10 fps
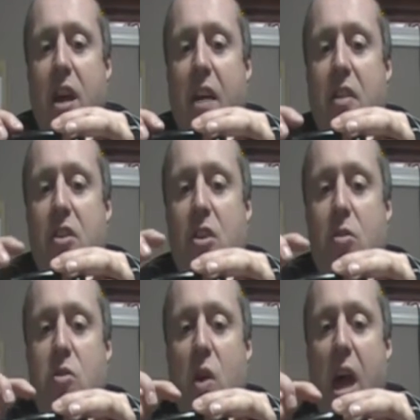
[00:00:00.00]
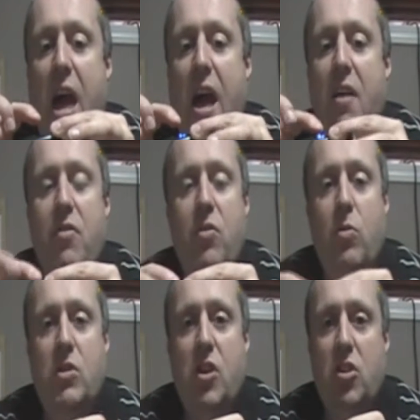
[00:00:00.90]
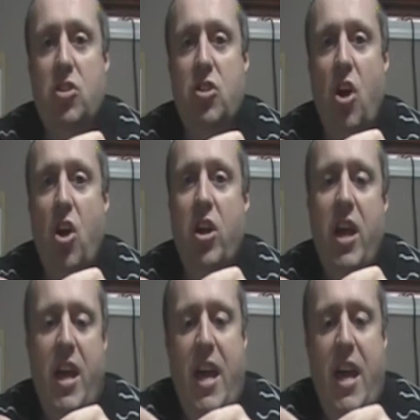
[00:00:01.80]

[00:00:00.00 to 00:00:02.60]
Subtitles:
and then you also have what's called a talk.